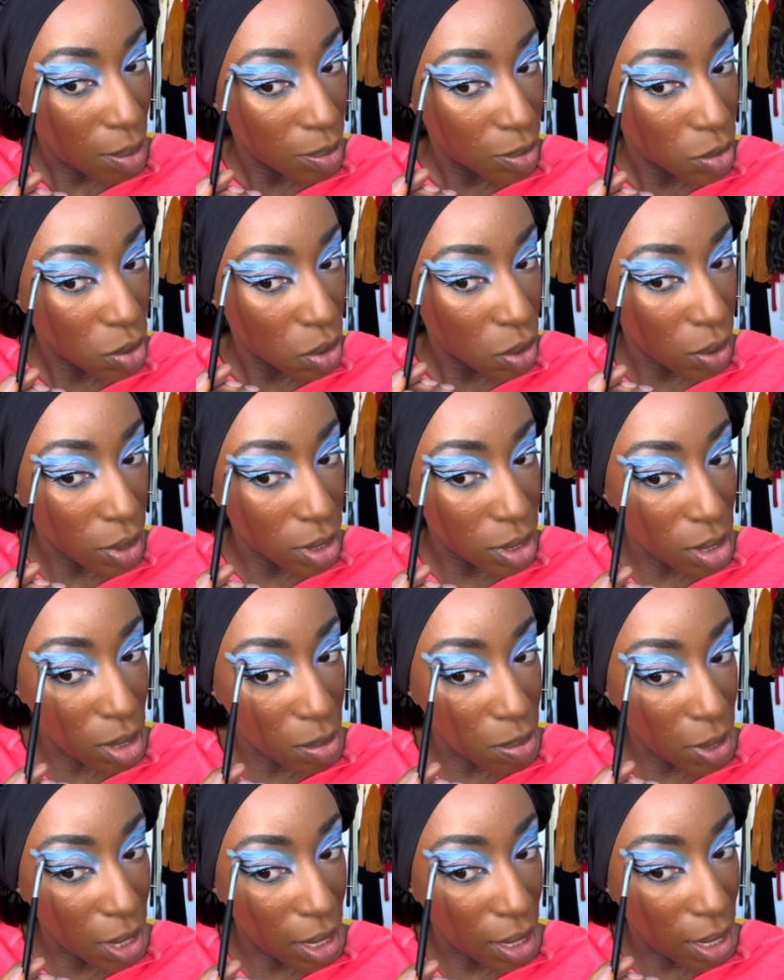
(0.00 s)
towards the
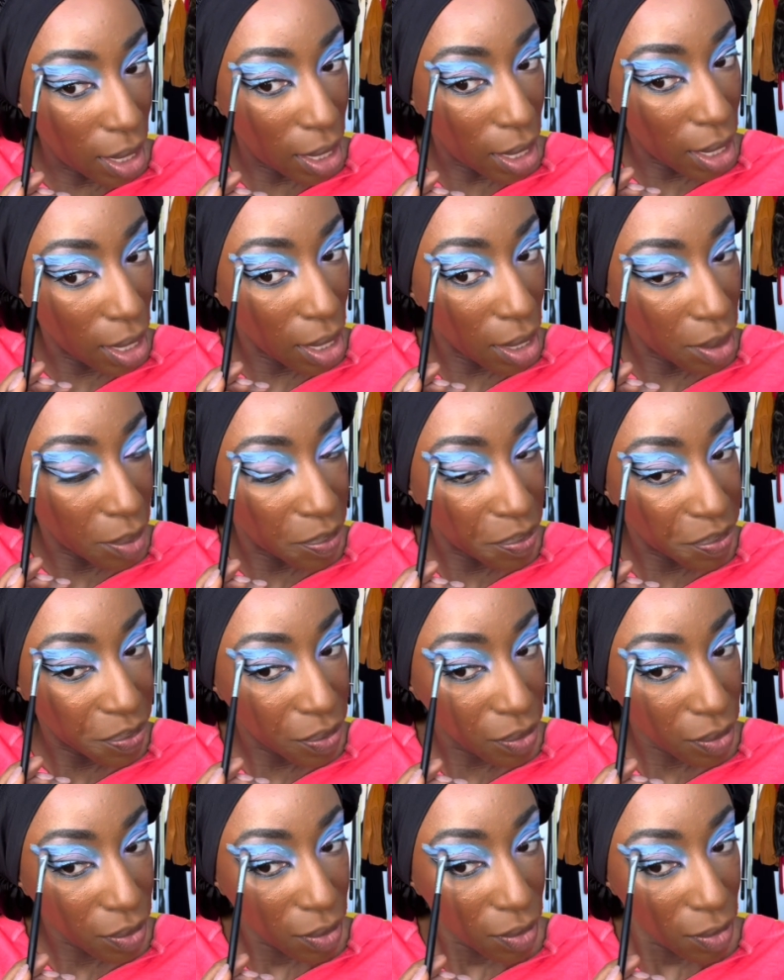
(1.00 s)
beginning
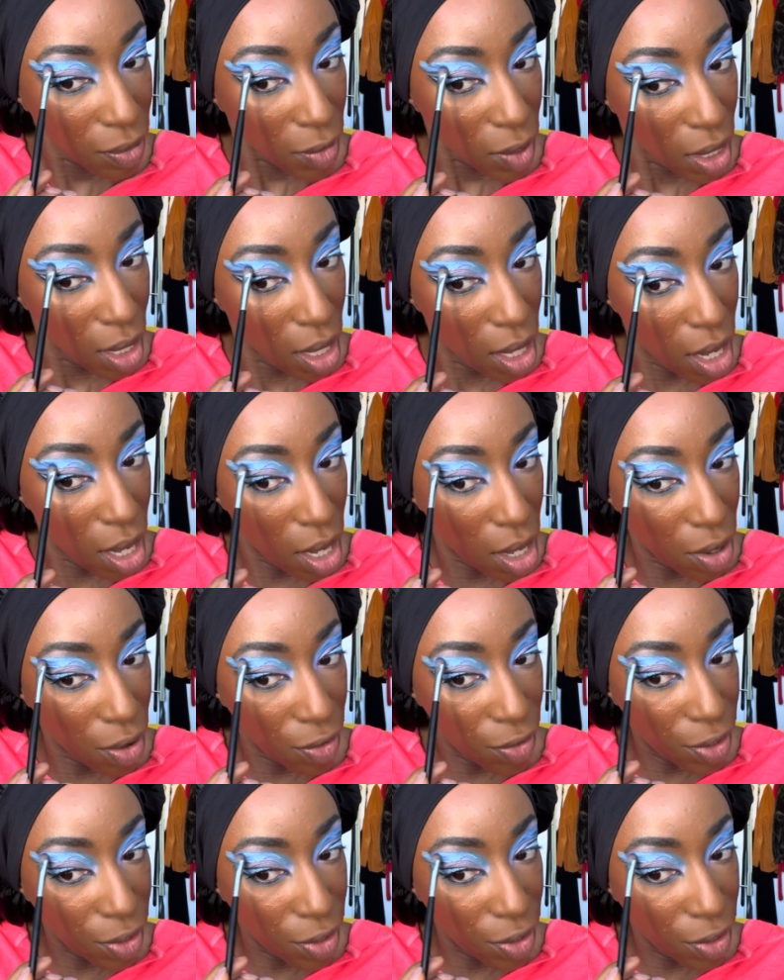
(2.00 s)
of